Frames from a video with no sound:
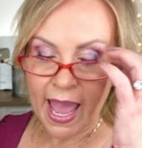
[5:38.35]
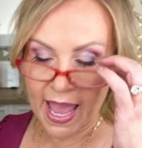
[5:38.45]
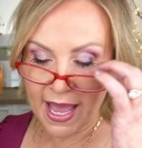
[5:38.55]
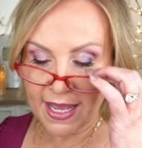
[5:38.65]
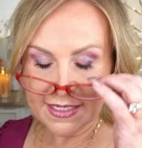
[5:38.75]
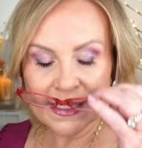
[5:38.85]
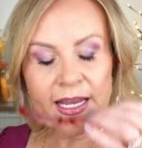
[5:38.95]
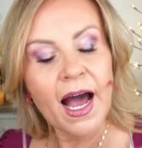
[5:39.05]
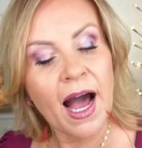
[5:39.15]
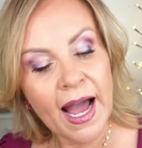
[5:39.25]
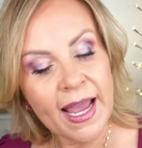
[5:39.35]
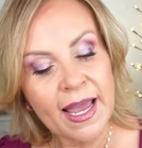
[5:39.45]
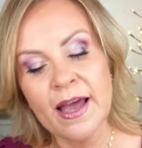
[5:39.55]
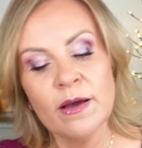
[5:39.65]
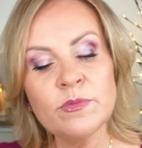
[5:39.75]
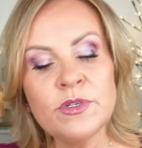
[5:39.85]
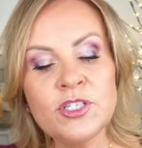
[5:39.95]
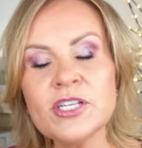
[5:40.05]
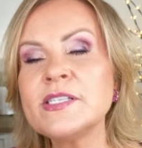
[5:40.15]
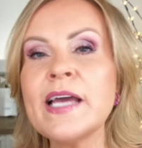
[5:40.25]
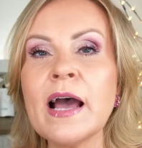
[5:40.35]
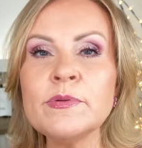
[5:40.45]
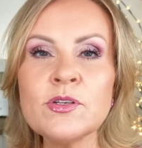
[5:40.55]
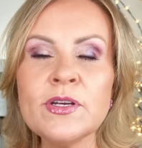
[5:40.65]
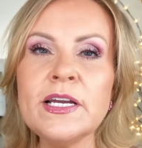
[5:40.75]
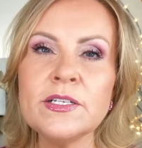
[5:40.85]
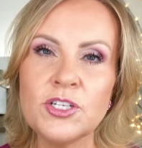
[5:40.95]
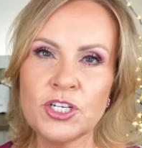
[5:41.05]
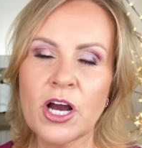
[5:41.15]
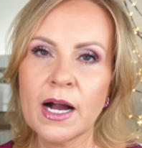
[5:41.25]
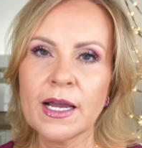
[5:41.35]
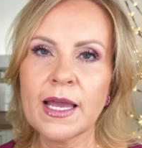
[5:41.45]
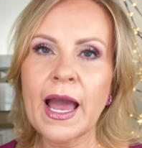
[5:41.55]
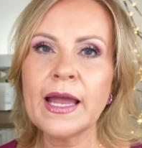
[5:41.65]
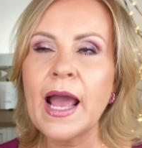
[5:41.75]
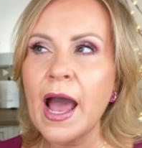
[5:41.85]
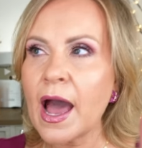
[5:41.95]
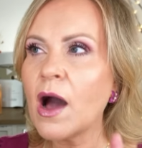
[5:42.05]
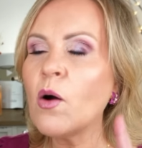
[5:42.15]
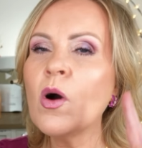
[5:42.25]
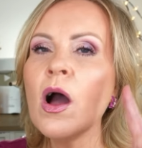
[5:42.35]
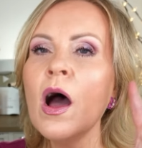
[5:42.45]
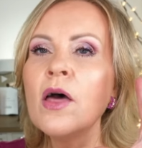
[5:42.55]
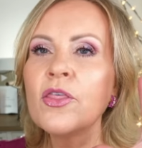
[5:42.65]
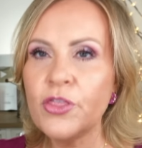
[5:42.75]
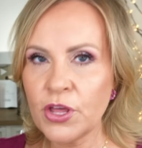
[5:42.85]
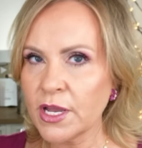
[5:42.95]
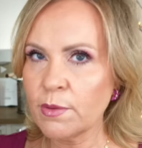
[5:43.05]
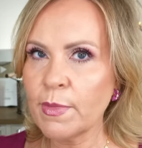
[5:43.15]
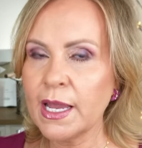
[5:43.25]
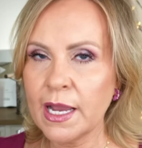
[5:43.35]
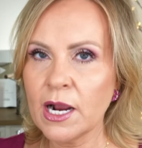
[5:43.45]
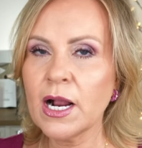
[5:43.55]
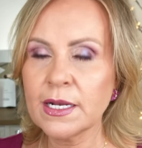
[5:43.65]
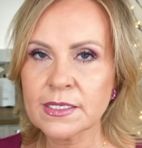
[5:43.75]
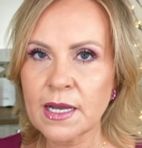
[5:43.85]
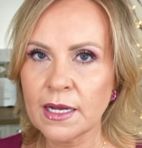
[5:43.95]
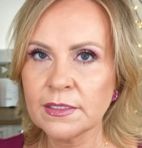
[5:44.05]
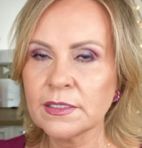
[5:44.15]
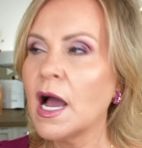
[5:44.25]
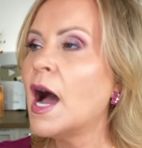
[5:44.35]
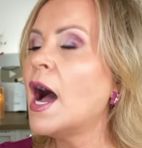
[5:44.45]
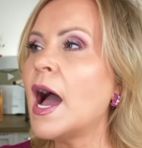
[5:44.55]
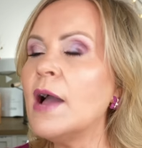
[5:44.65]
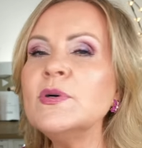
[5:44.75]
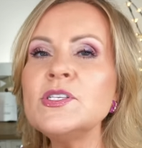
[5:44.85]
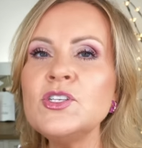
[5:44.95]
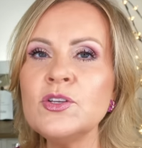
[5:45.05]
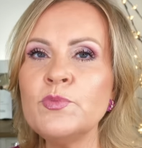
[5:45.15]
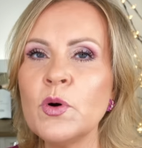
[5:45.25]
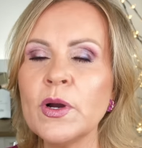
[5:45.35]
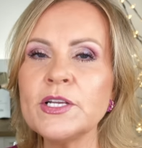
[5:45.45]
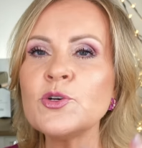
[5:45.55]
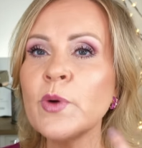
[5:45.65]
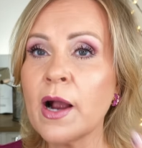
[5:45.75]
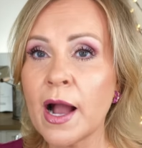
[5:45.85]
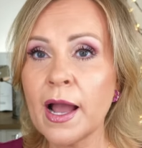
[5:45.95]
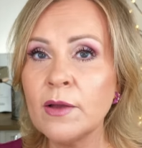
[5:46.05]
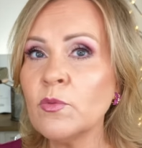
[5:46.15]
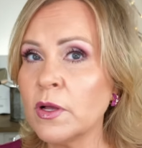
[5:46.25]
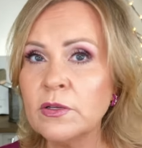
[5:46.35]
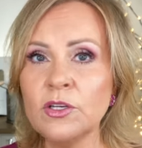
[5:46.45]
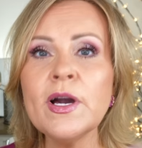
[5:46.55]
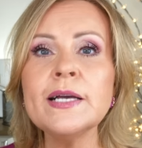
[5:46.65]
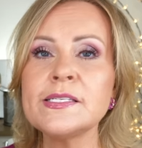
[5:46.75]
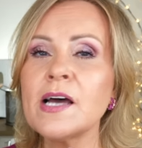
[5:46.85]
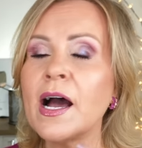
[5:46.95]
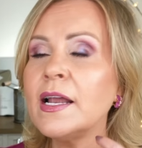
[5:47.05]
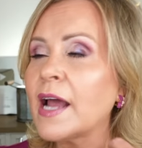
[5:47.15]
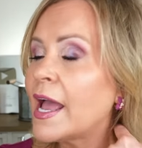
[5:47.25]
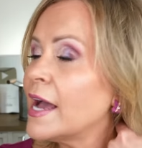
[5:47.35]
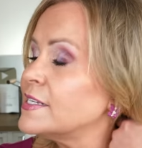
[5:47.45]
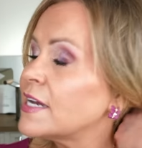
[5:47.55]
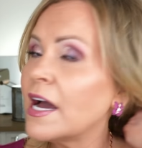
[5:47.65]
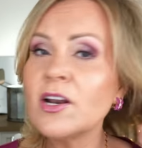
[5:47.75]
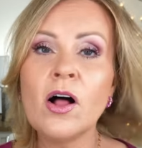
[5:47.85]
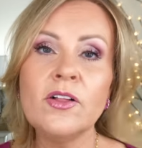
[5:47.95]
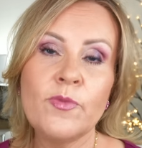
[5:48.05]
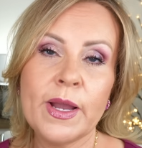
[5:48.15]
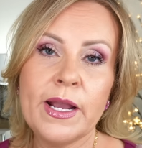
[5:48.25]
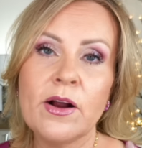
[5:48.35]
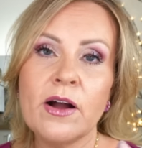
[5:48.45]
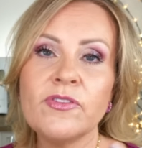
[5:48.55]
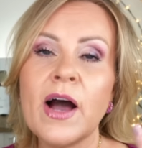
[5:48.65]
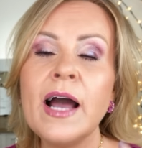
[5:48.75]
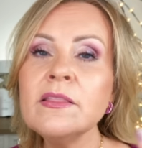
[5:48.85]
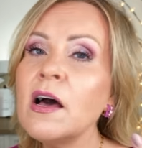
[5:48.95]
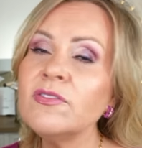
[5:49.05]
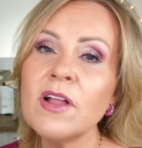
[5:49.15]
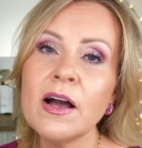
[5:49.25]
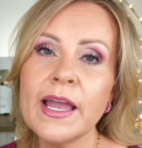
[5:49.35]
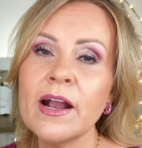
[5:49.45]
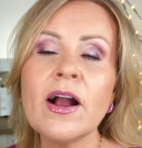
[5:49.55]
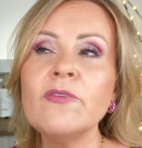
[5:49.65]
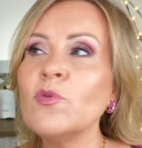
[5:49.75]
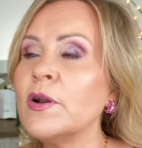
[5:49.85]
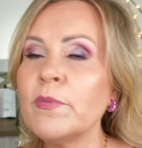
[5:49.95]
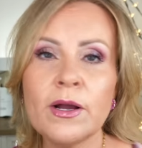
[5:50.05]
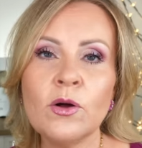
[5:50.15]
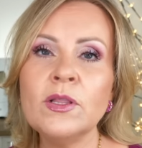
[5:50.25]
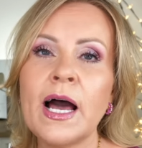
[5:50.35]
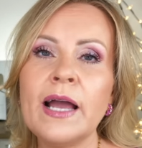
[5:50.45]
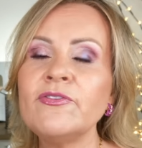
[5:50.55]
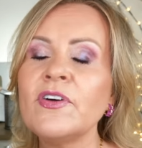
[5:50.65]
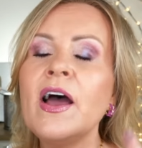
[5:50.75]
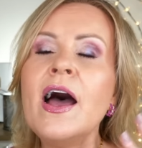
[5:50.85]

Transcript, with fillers: And I am just absolutely in shock at how thick my hair has gotten. I was to the point to where I, well, you guys saw it, I had to cut all of my hair off. I love long hair. I've worn it my whole life.